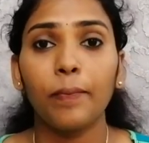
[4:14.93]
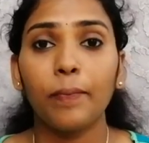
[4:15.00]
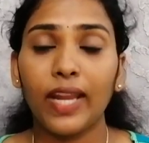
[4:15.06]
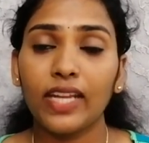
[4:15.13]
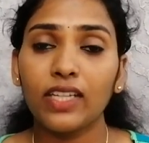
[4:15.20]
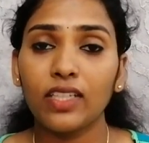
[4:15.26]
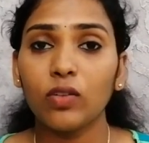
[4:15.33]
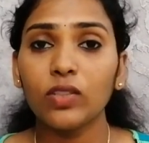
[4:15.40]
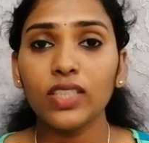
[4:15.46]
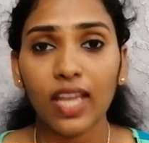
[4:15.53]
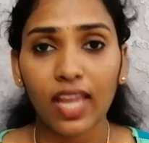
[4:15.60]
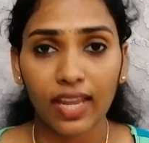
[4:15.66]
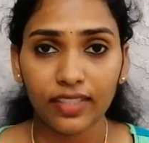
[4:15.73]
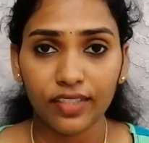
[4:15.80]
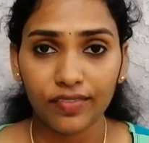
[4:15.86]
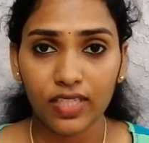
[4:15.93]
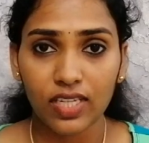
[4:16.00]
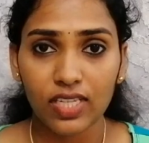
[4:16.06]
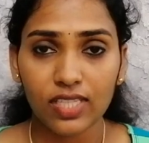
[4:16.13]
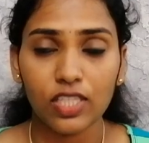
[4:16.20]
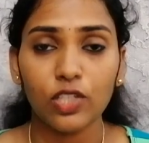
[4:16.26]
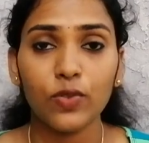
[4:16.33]
break down the
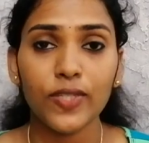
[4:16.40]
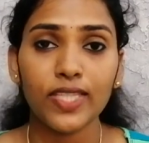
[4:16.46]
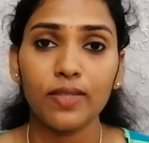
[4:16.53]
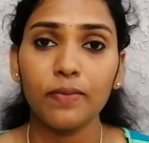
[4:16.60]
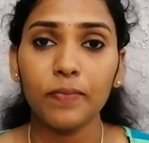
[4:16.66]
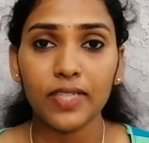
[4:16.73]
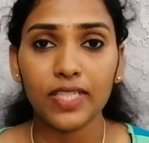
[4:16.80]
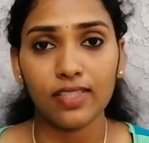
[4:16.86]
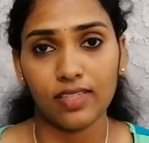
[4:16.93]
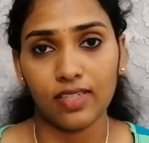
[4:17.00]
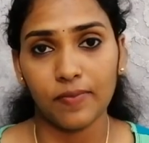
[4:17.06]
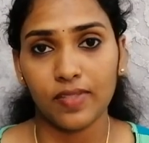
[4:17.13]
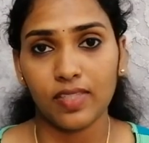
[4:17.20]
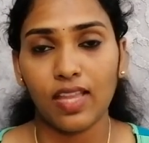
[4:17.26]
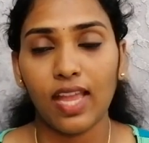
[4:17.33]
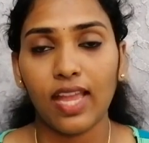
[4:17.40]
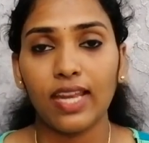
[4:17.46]
activities into simpler steps